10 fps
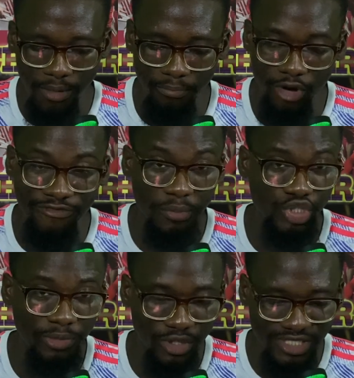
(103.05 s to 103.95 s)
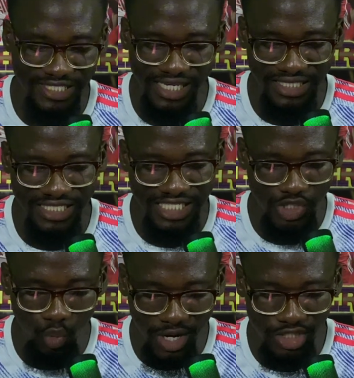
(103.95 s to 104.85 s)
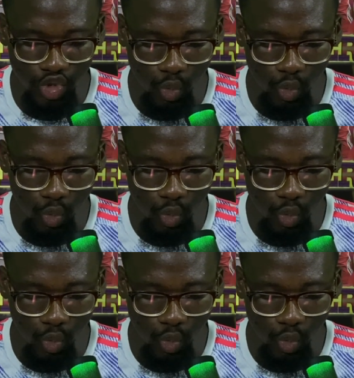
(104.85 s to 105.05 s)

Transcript: But Fabrizio Romano said this is one to